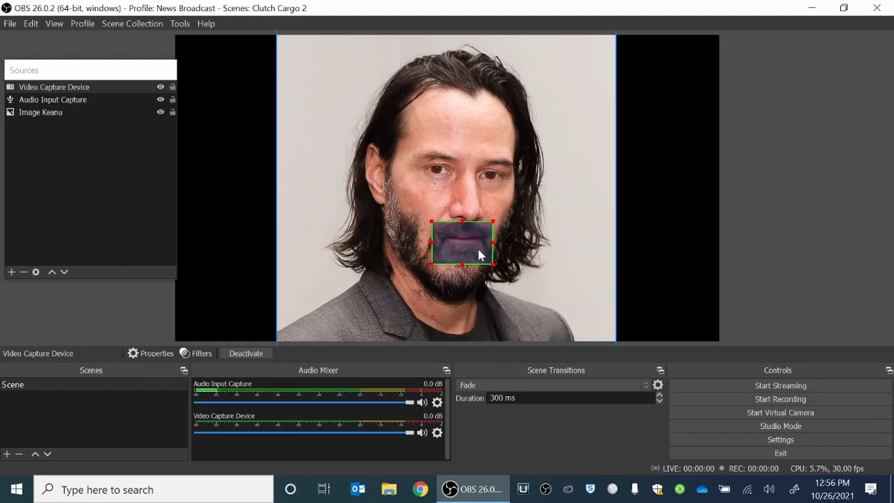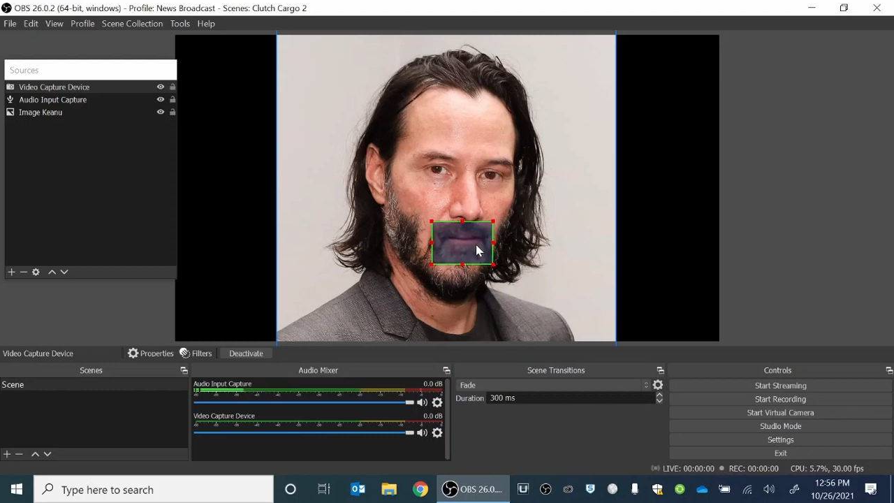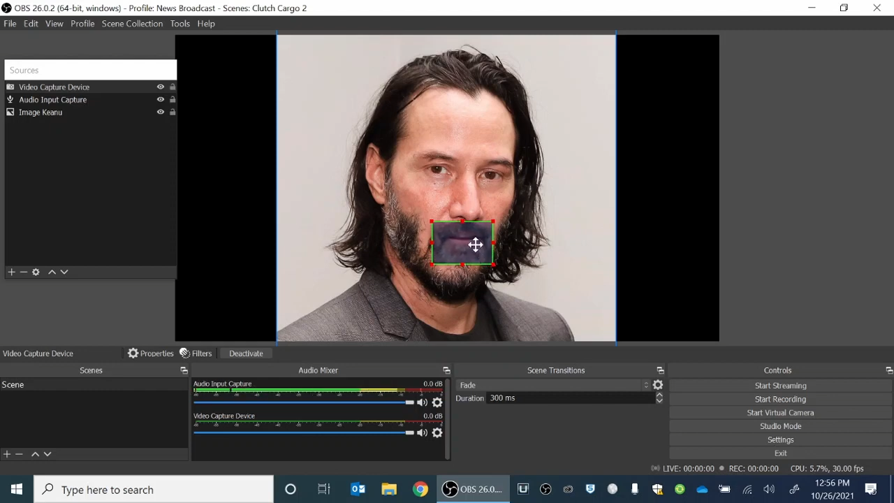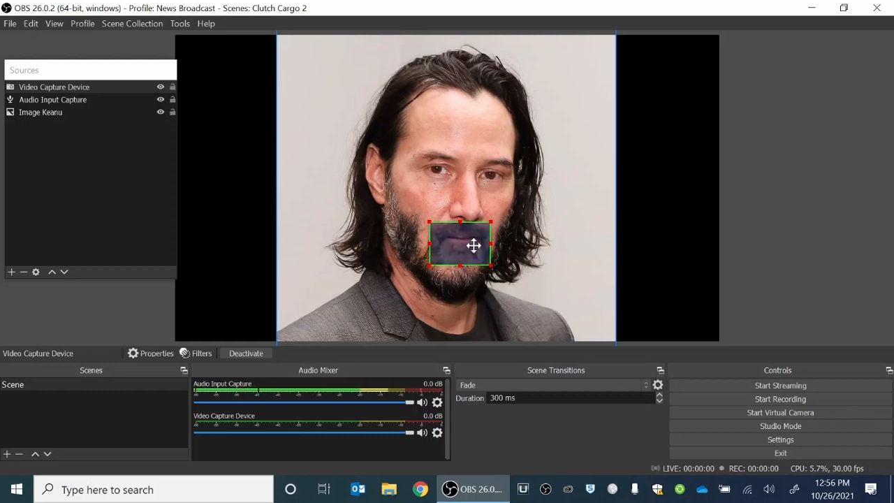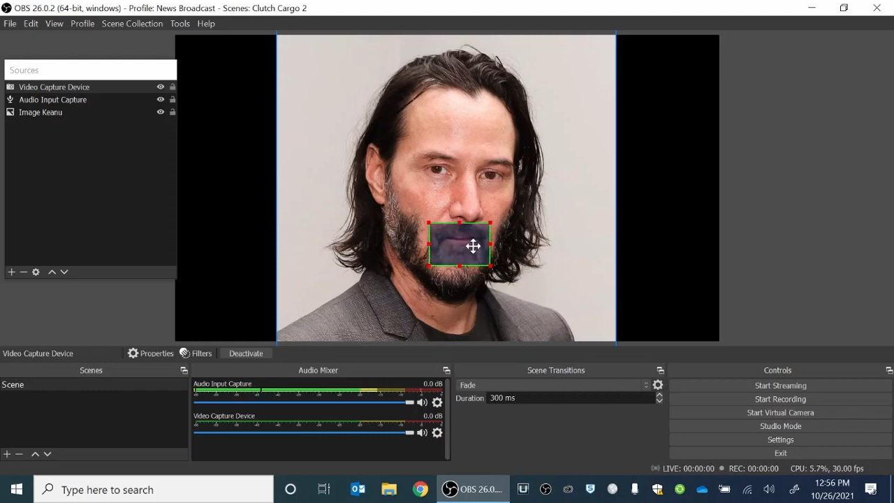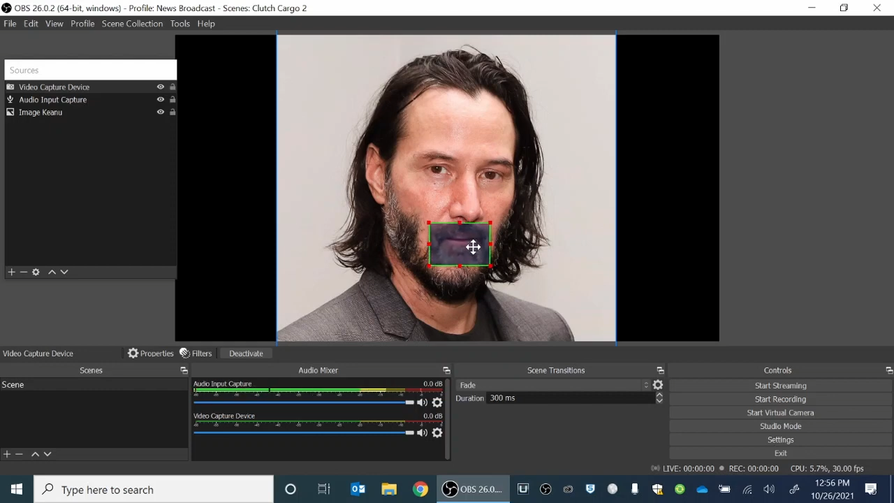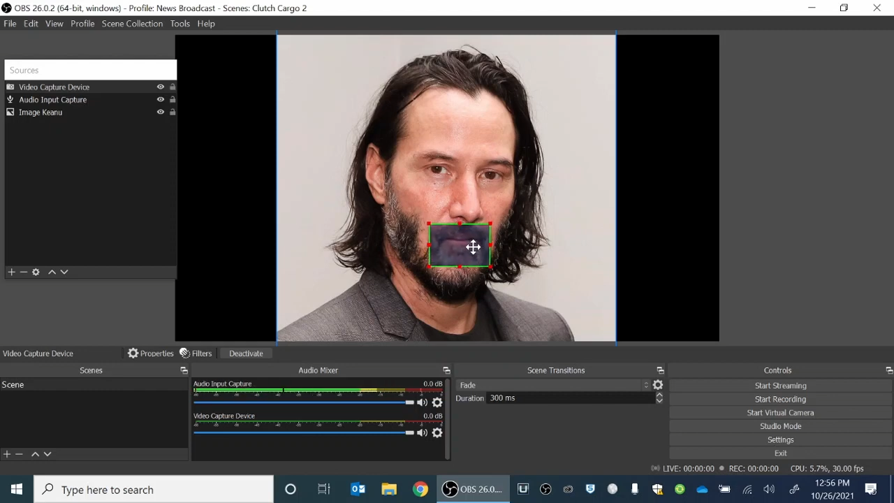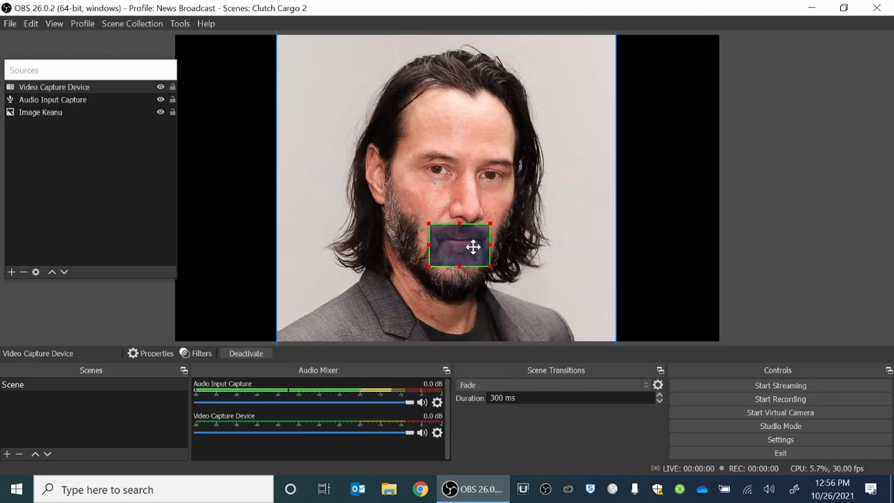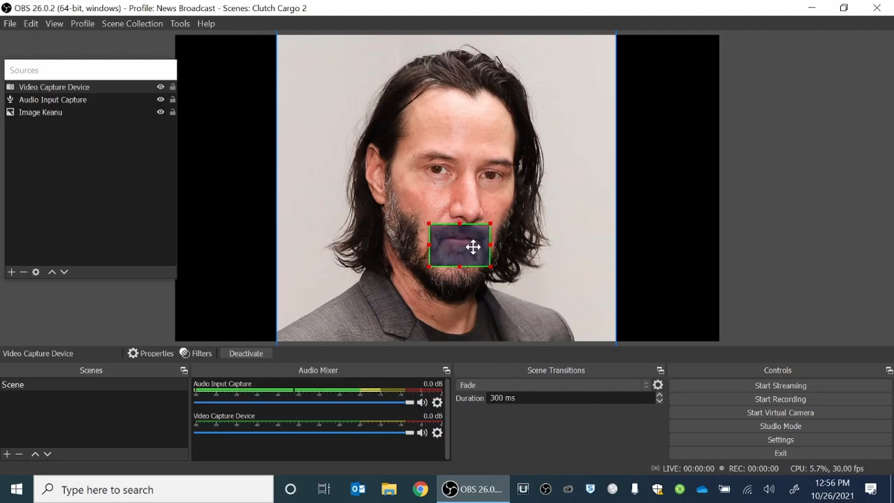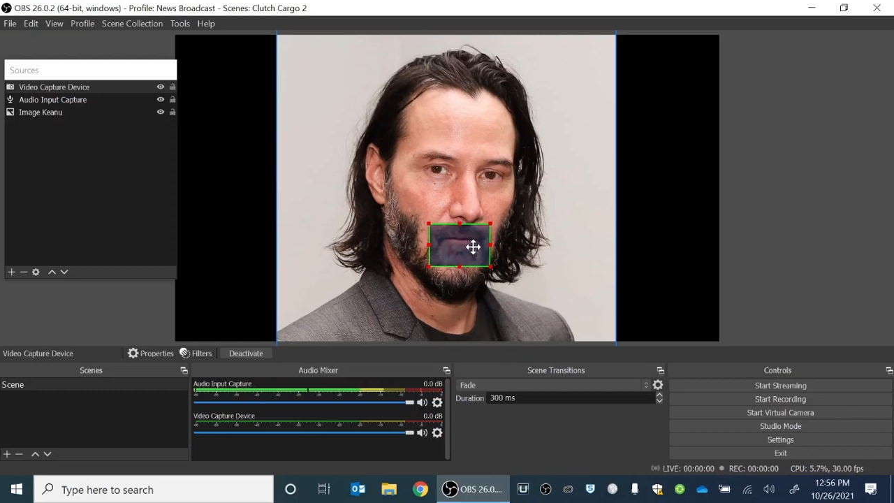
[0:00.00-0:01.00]
the
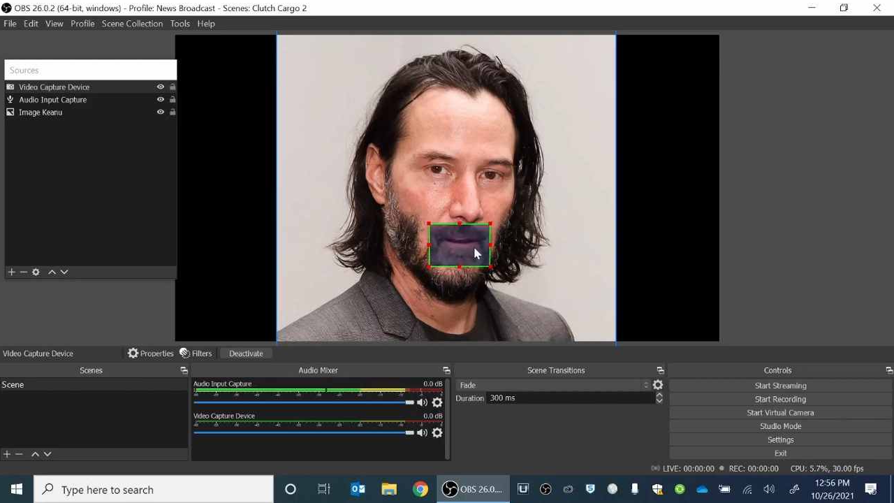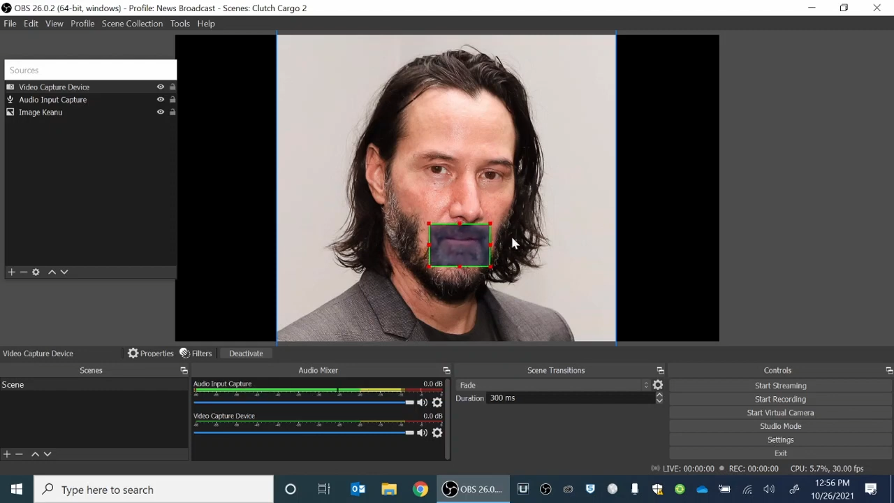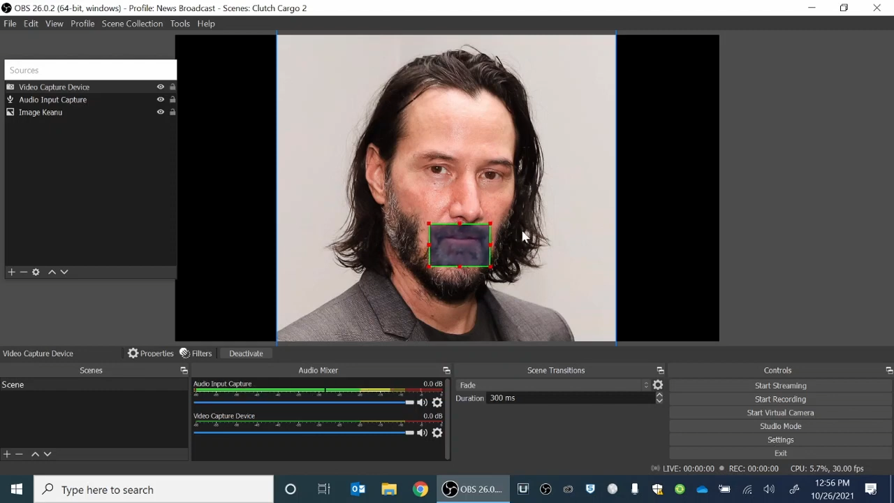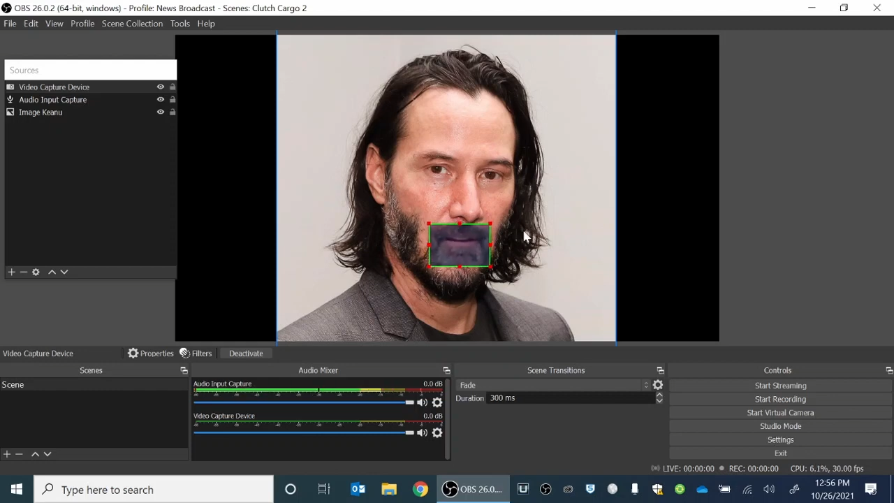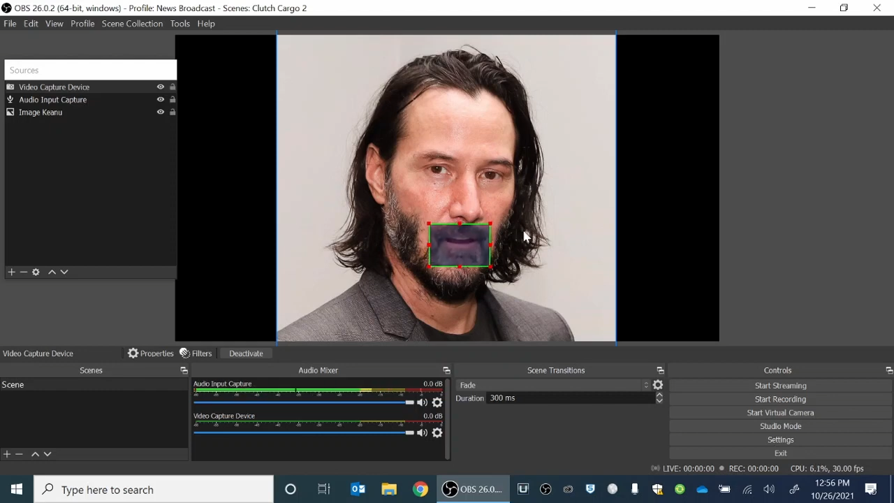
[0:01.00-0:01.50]
situation.